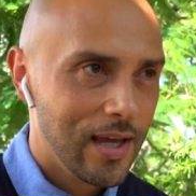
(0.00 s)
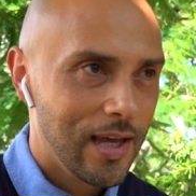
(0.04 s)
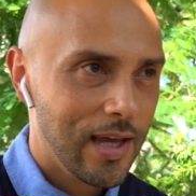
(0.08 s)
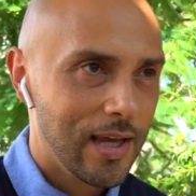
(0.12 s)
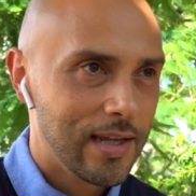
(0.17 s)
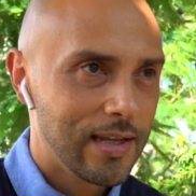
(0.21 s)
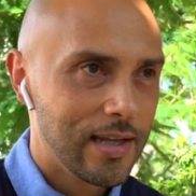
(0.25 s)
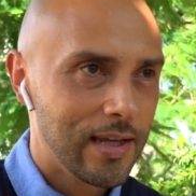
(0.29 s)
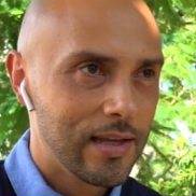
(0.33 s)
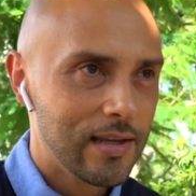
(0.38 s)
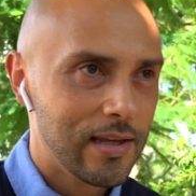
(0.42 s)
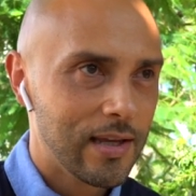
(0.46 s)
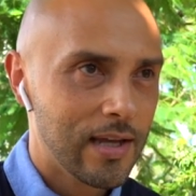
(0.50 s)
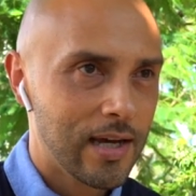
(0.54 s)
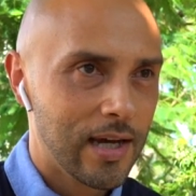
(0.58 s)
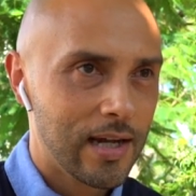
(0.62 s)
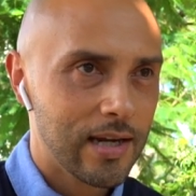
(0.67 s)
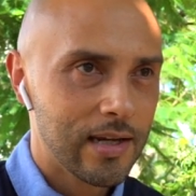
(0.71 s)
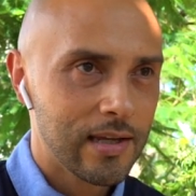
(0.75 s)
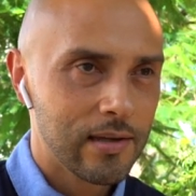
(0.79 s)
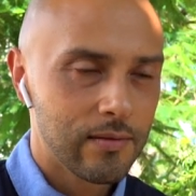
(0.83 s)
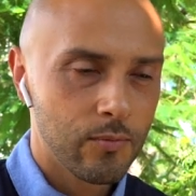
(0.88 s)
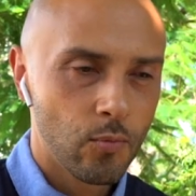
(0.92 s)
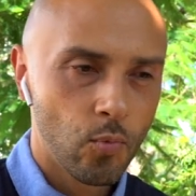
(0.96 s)
and then they
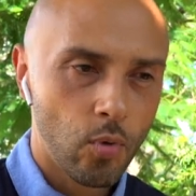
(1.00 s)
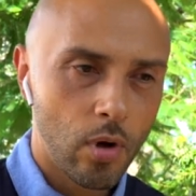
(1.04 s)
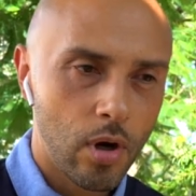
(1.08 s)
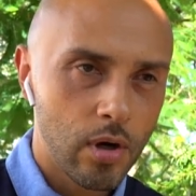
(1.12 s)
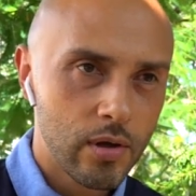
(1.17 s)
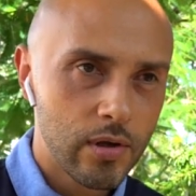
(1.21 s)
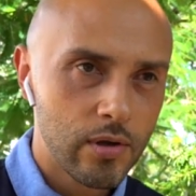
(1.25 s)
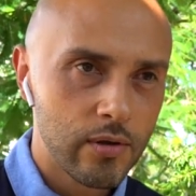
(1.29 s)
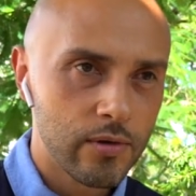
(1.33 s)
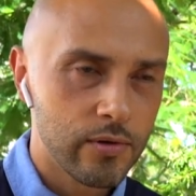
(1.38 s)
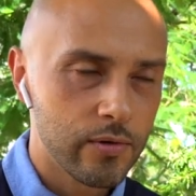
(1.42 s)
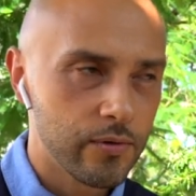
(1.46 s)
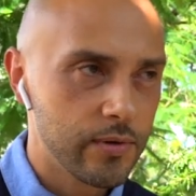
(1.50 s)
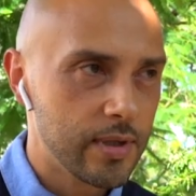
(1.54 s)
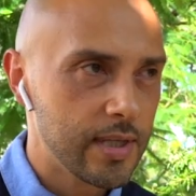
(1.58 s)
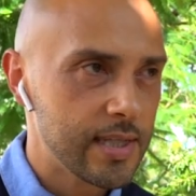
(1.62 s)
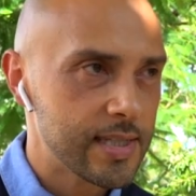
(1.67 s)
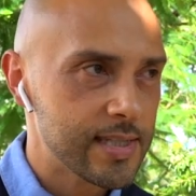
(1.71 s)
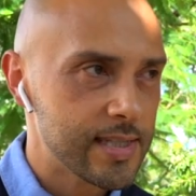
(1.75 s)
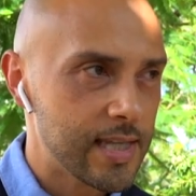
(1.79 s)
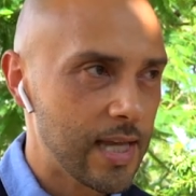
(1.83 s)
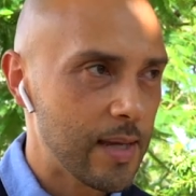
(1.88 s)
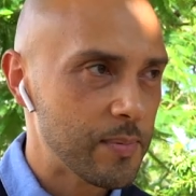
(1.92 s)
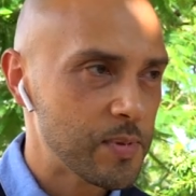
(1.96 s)
kind of walk you through
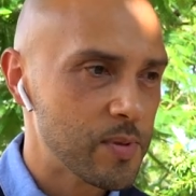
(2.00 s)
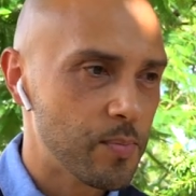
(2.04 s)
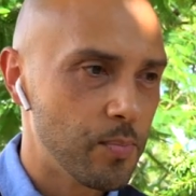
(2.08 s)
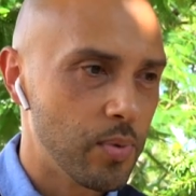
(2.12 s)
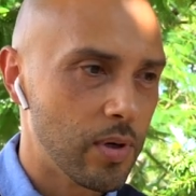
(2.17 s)
these steps.